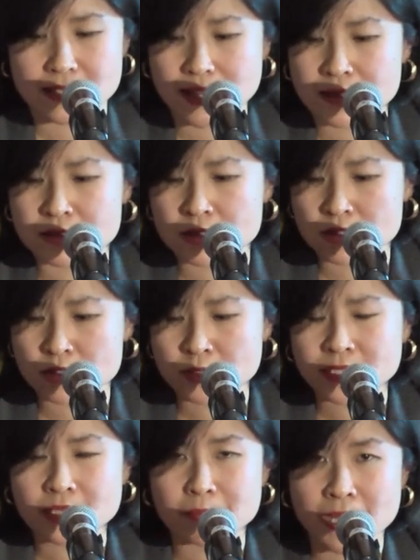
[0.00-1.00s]
And
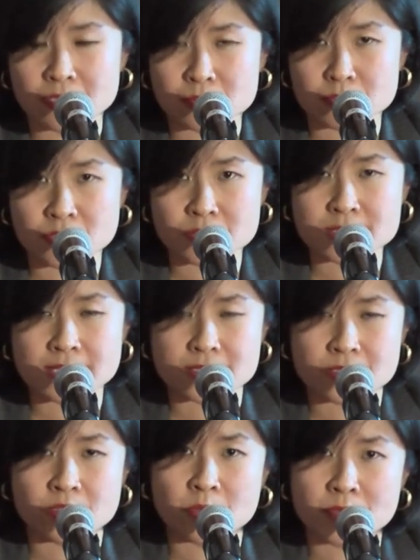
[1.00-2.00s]
during that panel
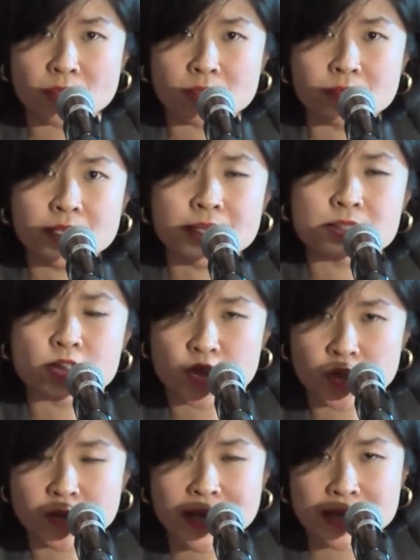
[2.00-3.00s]
process, there will be three
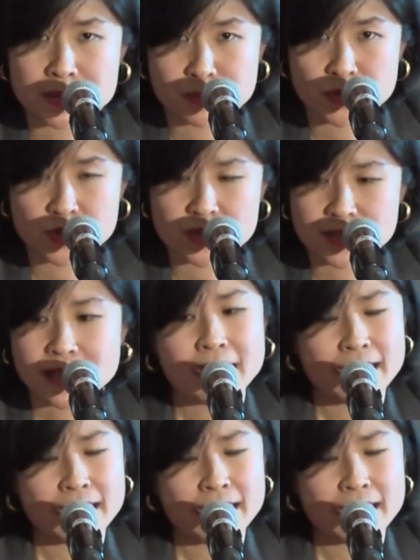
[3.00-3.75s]
external experts.